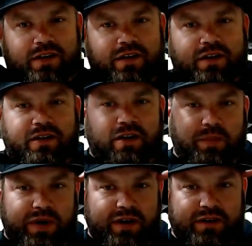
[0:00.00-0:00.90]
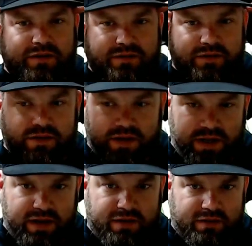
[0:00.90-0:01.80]
up here
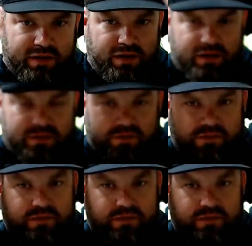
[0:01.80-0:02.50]
and on